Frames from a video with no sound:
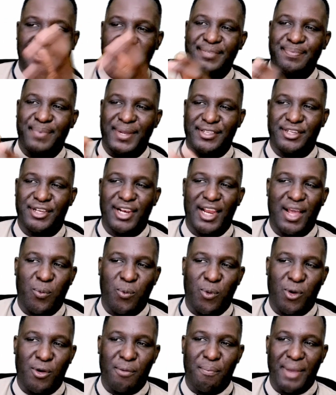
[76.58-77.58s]
this particular
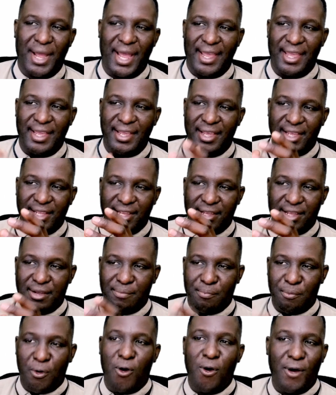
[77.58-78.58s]
work by
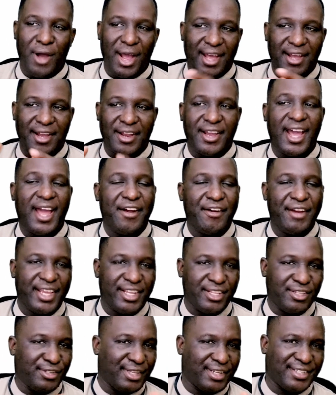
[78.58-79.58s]
Moore and Gary
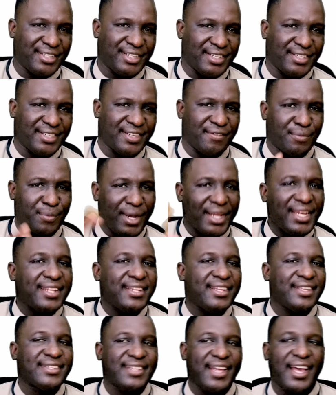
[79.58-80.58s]
in 2007, where they
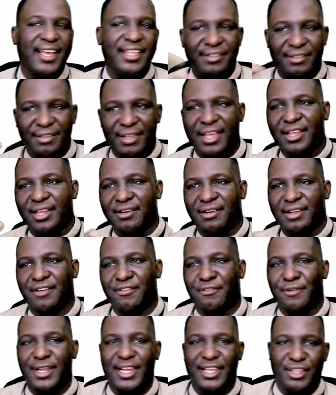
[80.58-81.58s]
designed a
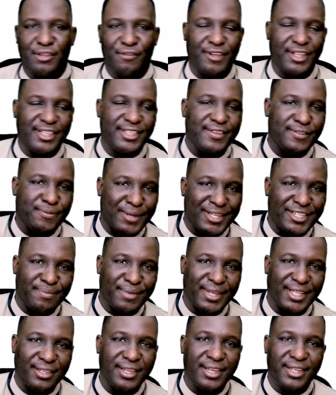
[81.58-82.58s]
really innovative
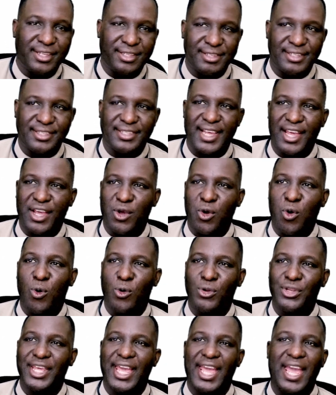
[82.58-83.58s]
specimen design
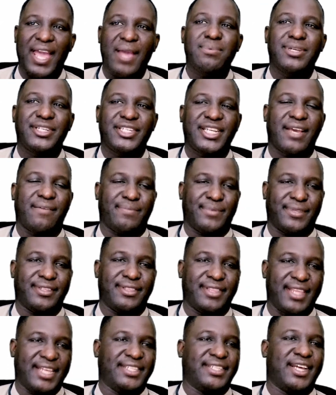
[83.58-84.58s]
called the
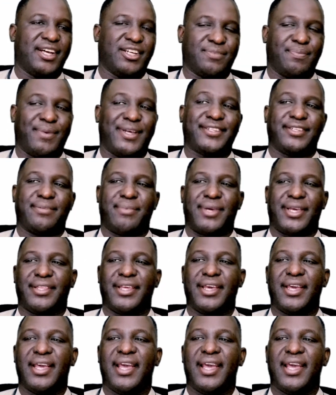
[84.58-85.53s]
M-shaped tensile specimen.